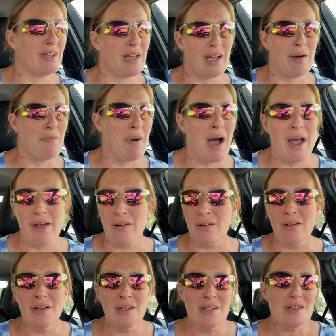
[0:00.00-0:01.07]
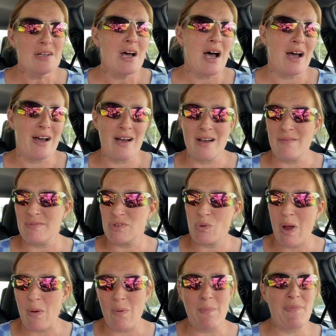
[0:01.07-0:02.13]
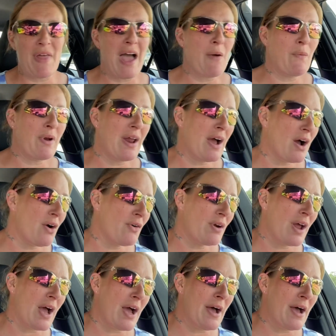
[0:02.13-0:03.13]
like a mile. So I whipped that one out.